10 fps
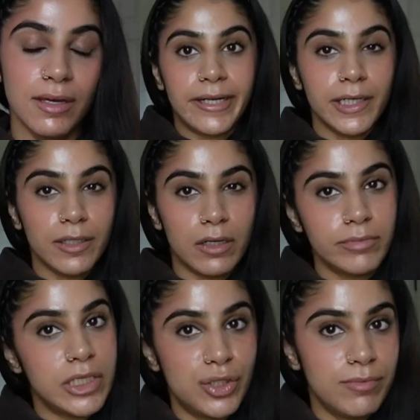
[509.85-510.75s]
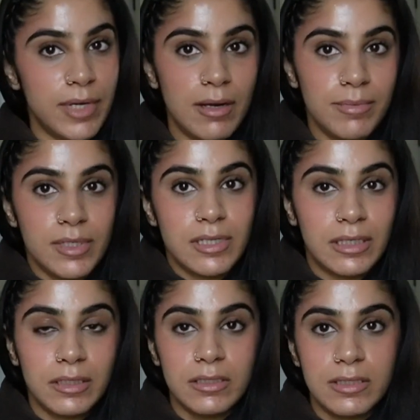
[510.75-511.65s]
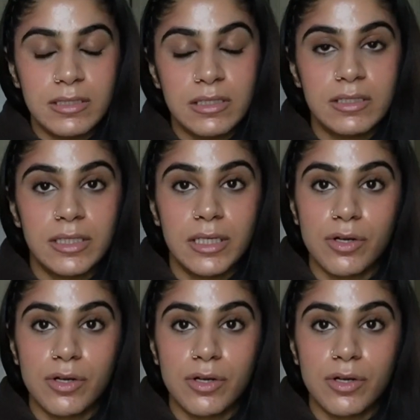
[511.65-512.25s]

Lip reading: Carried on my gym habits and consistency